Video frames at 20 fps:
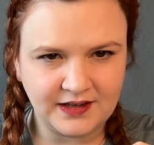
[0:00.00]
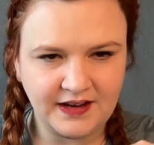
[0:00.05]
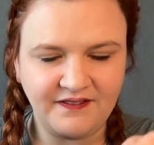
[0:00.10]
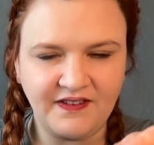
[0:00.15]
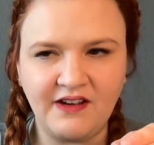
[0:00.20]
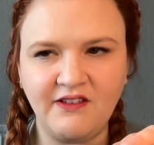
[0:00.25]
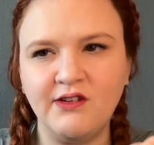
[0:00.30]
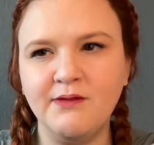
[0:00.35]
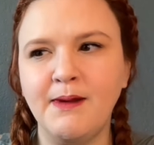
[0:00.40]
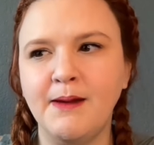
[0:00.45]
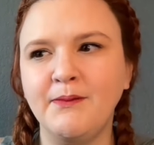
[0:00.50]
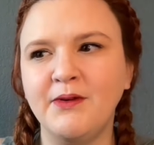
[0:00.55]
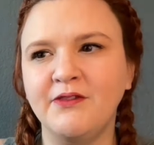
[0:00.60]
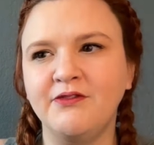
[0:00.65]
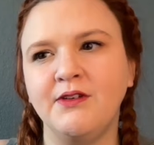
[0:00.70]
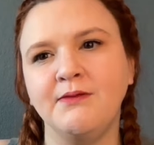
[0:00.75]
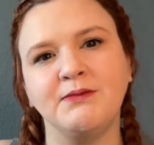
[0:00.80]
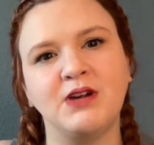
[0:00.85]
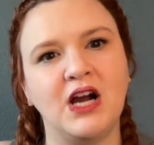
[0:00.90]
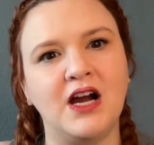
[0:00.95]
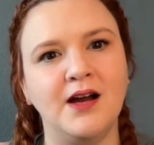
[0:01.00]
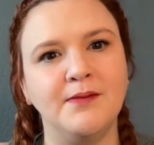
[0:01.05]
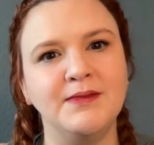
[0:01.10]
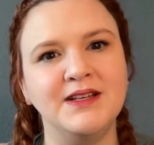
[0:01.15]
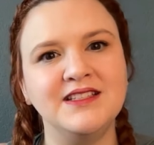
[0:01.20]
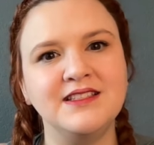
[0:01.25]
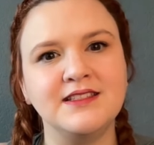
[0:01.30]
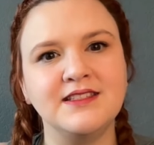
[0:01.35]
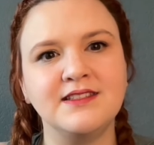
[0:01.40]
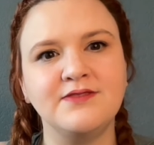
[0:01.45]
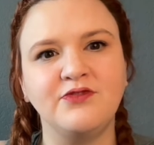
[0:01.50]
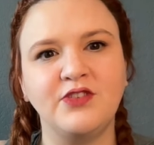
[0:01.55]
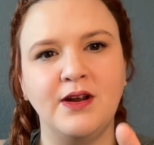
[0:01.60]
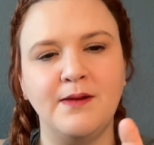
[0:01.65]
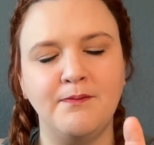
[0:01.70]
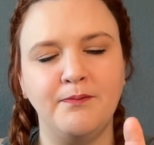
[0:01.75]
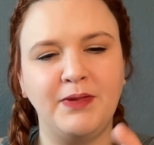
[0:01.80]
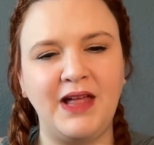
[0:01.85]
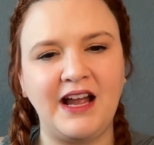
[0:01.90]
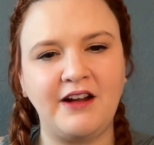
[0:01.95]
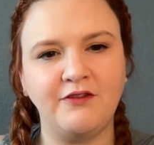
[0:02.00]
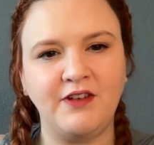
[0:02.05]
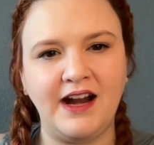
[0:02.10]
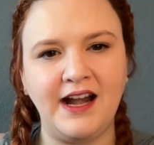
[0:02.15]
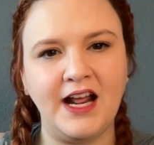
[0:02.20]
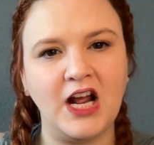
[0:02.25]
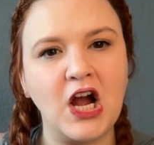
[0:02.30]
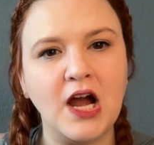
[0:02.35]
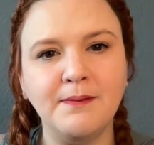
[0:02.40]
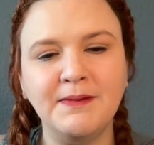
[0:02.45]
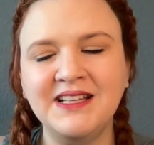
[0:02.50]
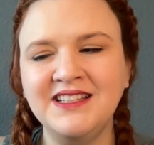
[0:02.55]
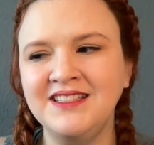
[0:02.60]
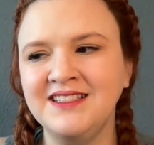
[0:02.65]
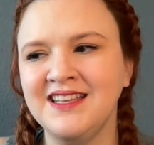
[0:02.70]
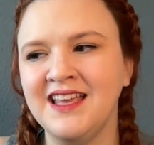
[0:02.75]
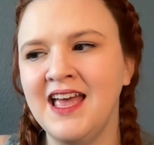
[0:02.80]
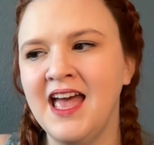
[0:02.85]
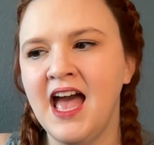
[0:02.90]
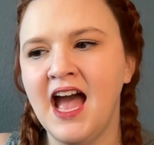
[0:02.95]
If I remember from comments, from Black Friday comments,